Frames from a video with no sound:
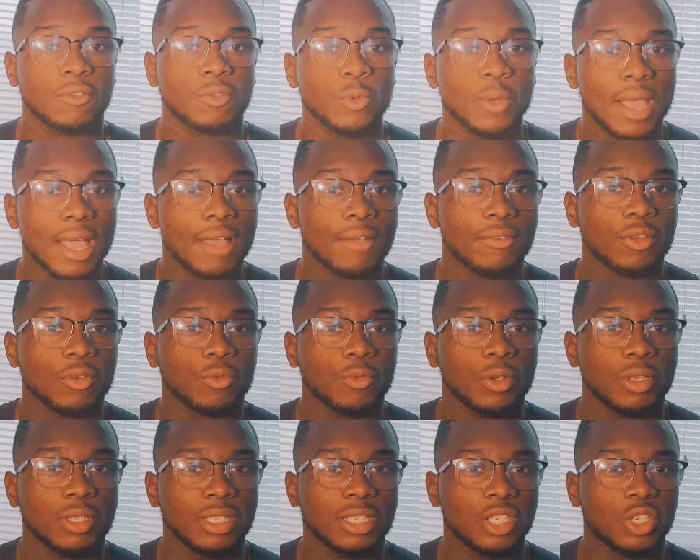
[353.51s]
You haven't
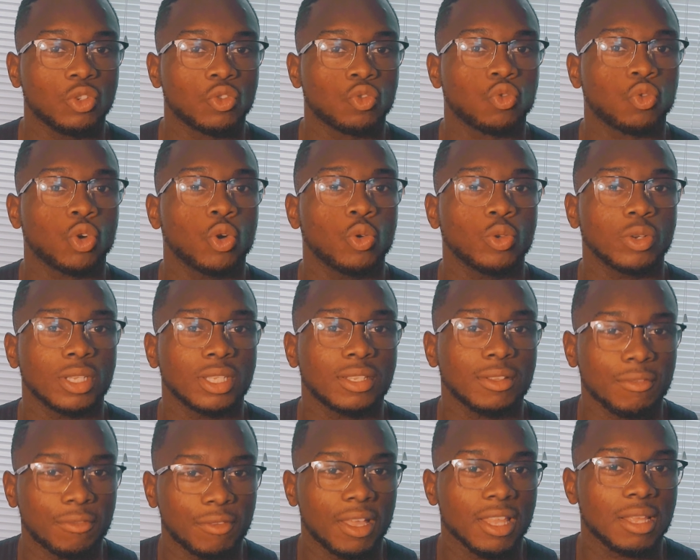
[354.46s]
really grown and
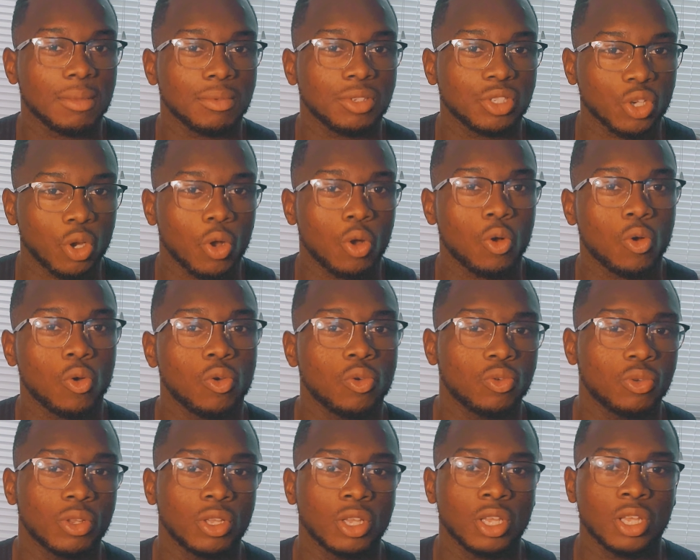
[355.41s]
developed your
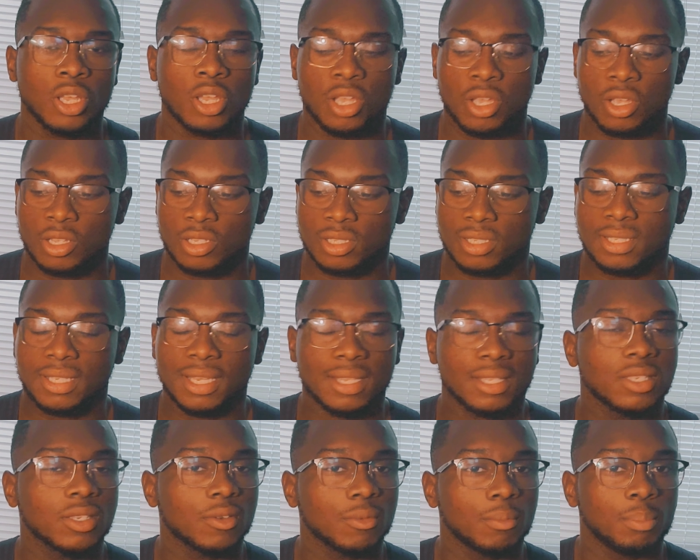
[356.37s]
own
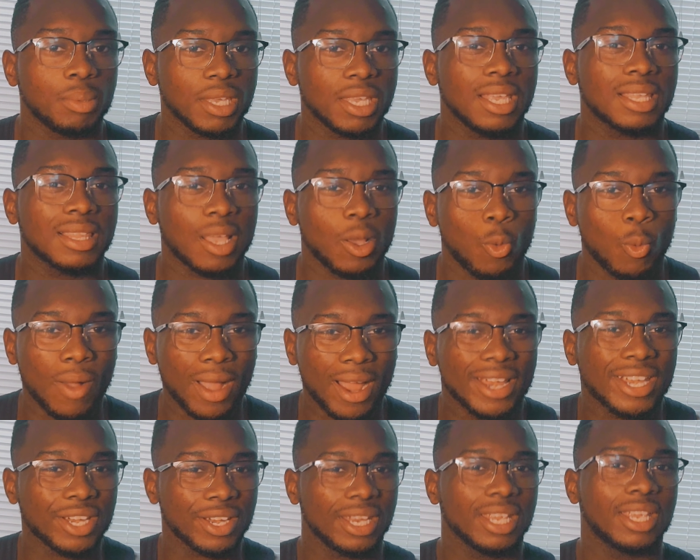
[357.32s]
sense of being, like
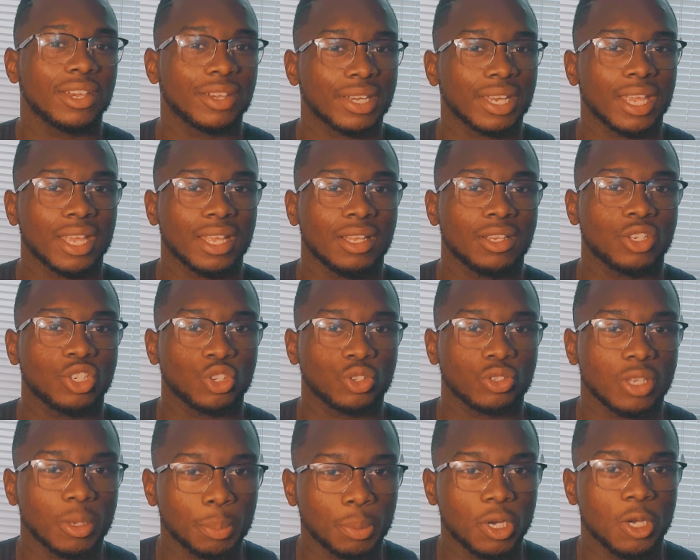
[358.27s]
why you're here yet,
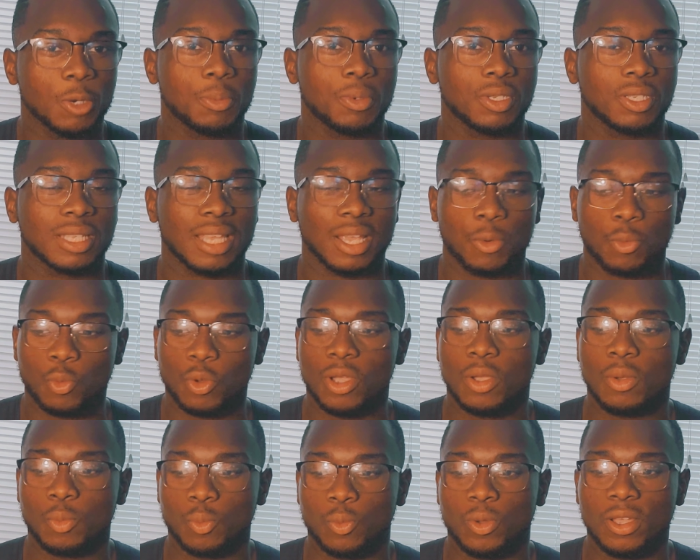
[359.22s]
your purpose. Like
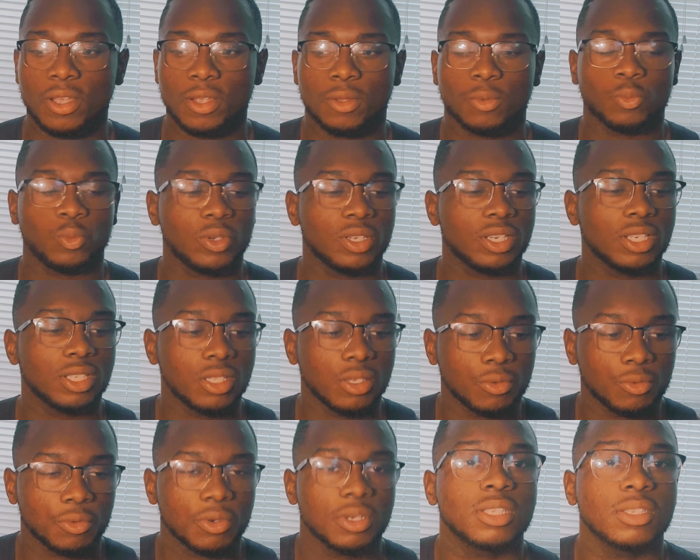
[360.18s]
what is the
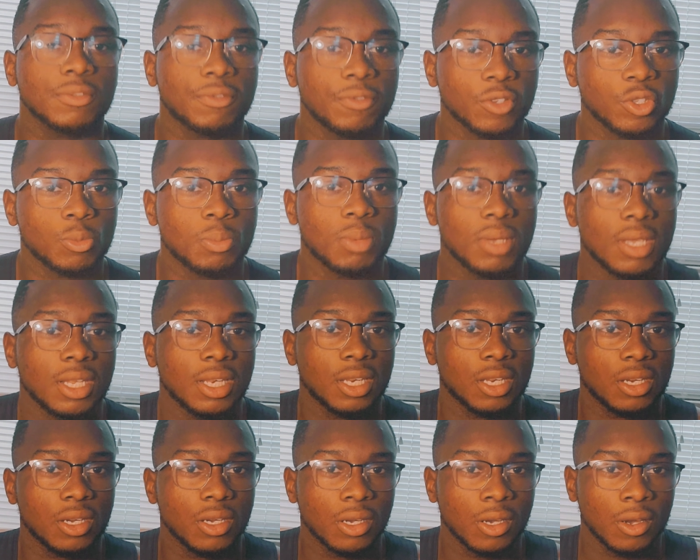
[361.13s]
reason for you being
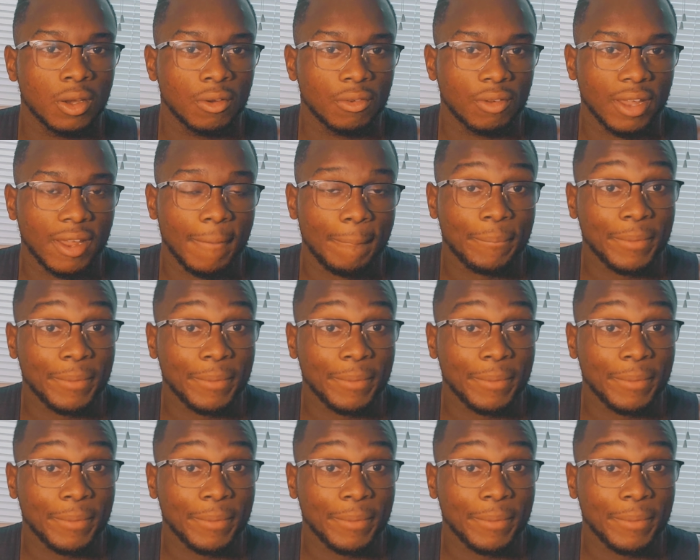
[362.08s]
here, right?